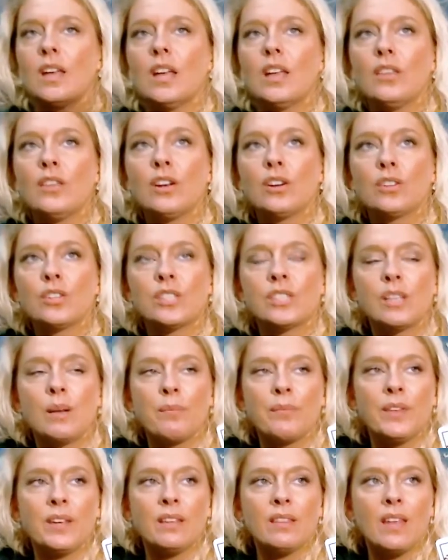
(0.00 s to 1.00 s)
there's
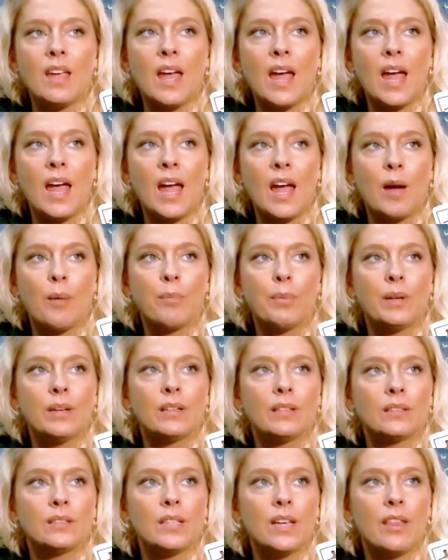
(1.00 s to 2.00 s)
something that
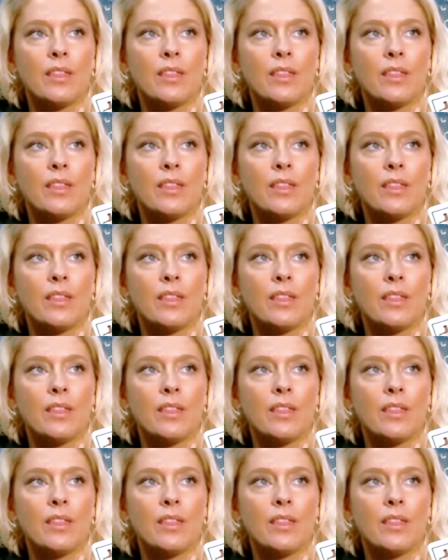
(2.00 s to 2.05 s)
happened